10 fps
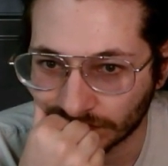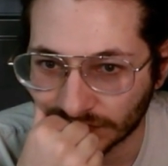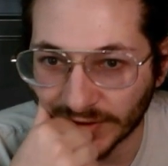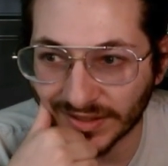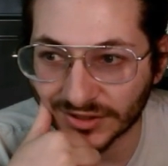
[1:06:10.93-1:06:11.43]

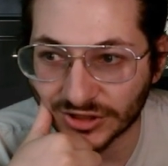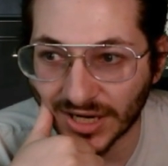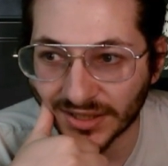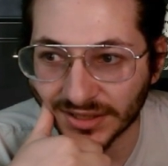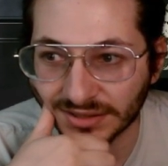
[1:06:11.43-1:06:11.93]
Are they gonna
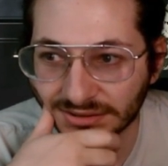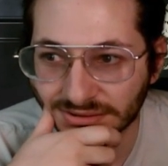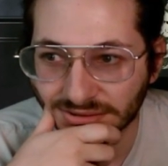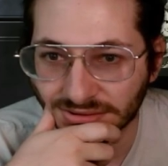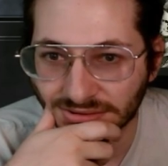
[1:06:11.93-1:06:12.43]
shock in?
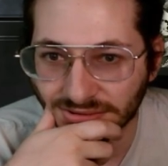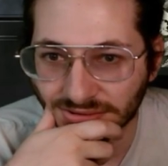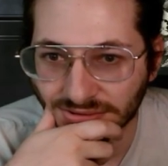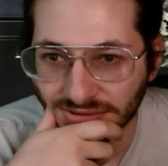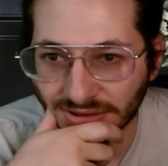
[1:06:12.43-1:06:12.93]

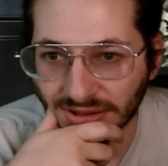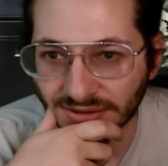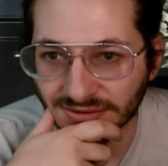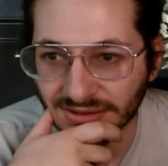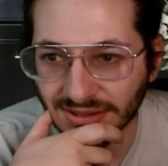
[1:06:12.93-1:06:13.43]
No.
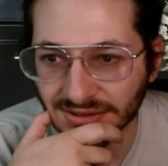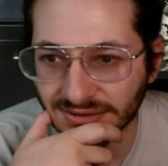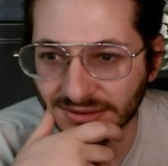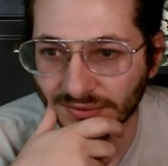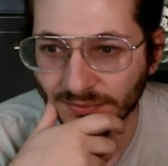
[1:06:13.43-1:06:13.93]
Yeah, you
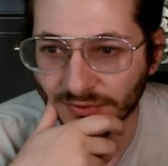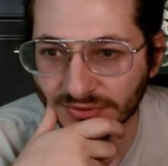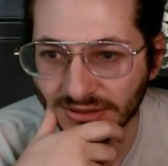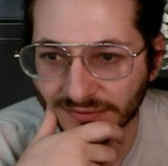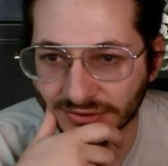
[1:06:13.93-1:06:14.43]
can almost
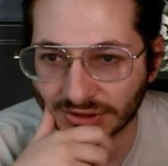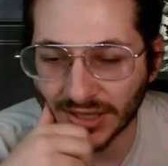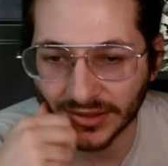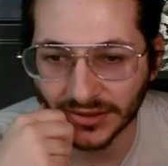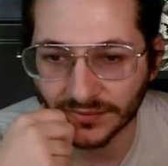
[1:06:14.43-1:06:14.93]
never
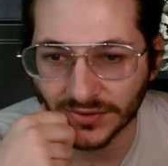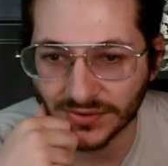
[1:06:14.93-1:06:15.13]
shock in when you